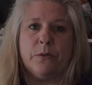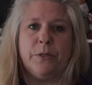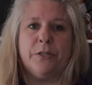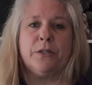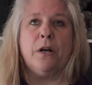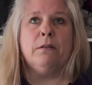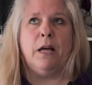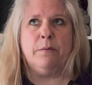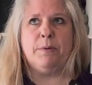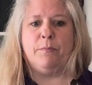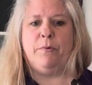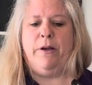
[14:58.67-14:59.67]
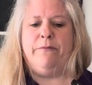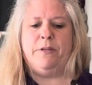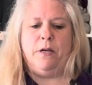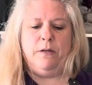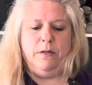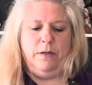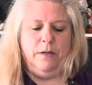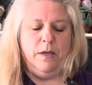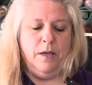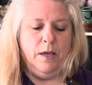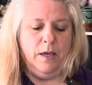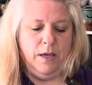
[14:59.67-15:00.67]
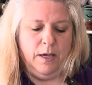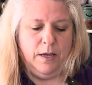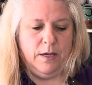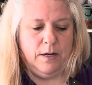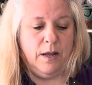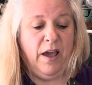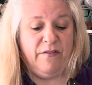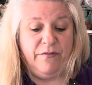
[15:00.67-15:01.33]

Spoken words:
which a lot of people have done and have